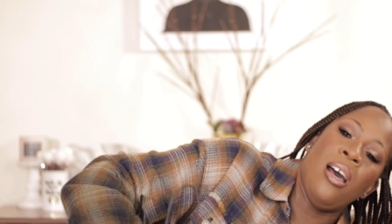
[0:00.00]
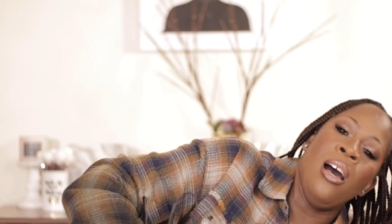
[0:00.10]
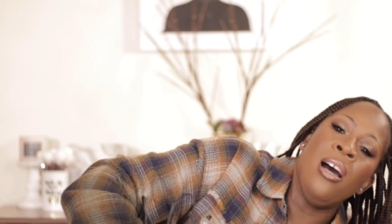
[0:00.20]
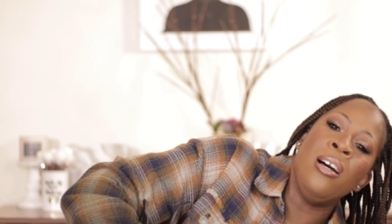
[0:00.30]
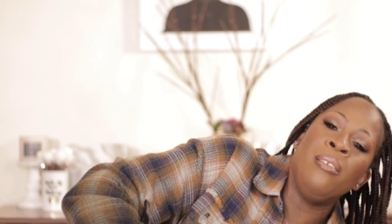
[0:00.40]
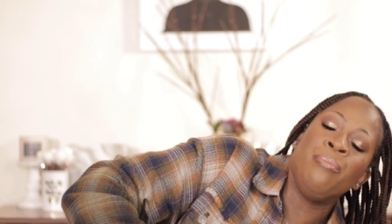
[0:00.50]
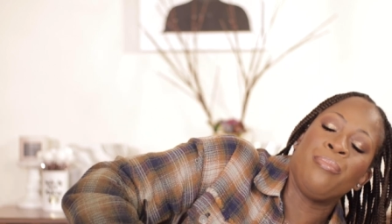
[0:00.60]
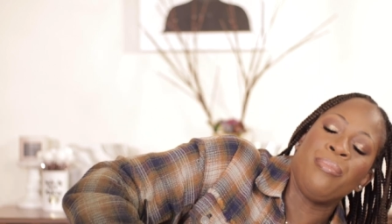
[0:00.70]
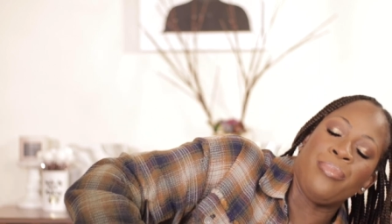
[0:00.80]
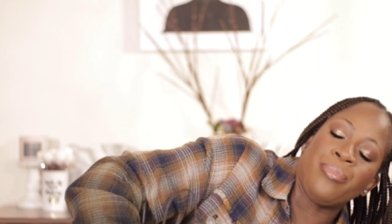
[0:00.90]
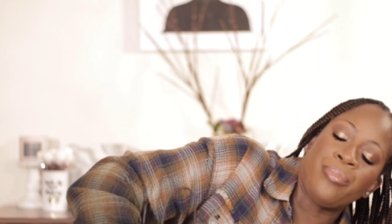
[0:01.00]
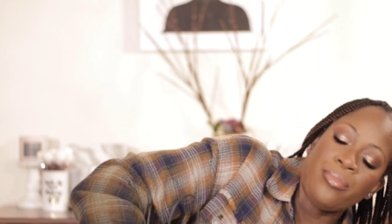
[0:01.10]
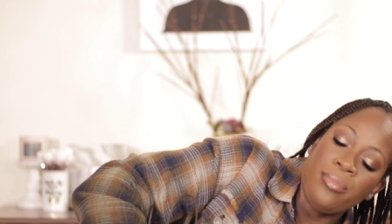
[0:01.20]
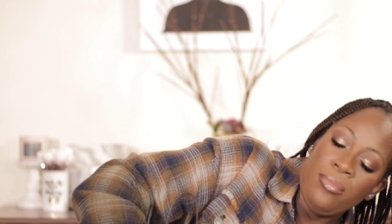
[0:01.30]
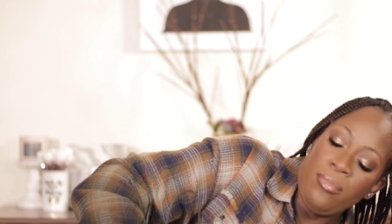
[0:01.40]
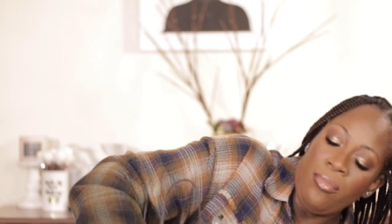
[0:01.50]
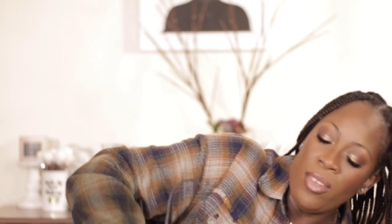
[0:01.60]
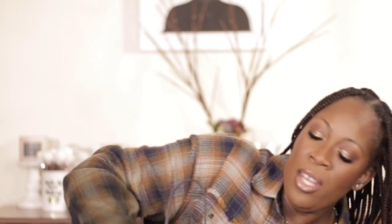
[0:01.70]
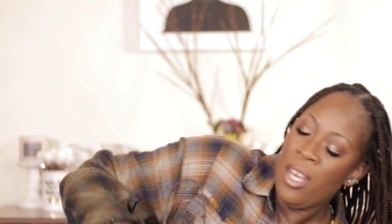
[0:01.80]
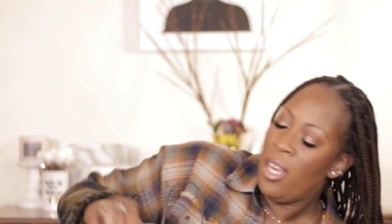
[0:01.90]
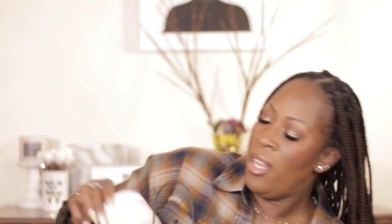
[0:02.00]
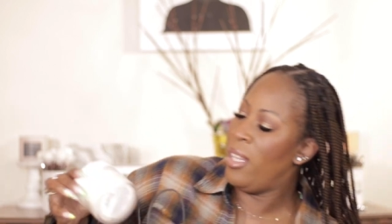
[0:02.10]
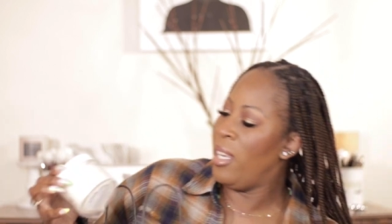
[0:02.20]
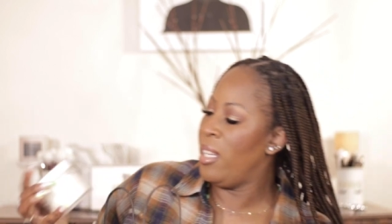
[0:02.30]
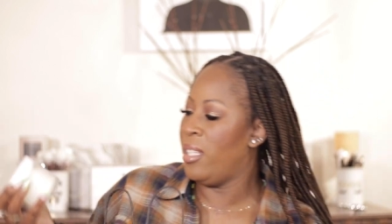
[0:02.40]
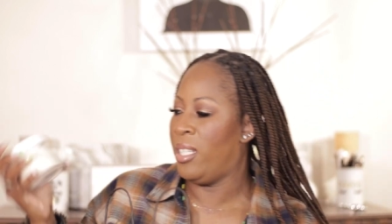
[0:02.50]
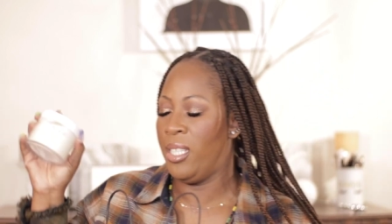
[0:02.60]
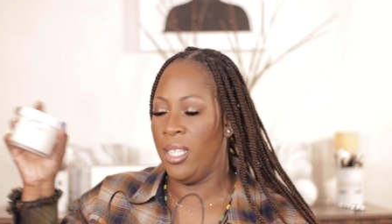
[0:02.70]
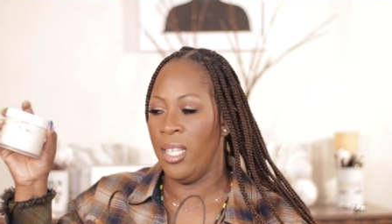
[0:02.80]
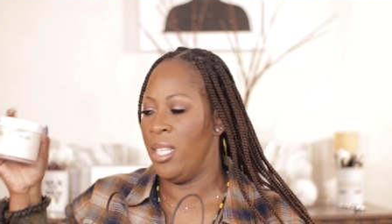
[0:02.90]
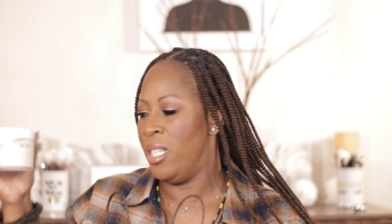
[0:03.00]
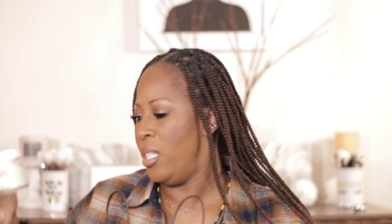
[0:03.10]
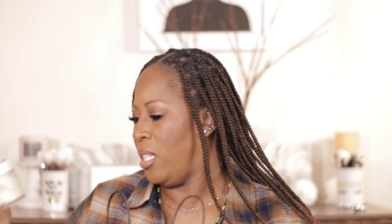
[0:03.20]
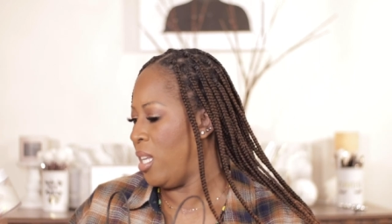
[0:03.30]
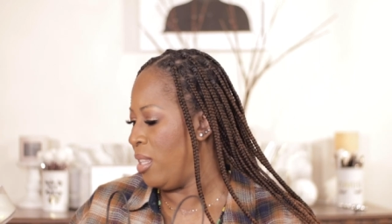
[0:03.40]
Um, and then this is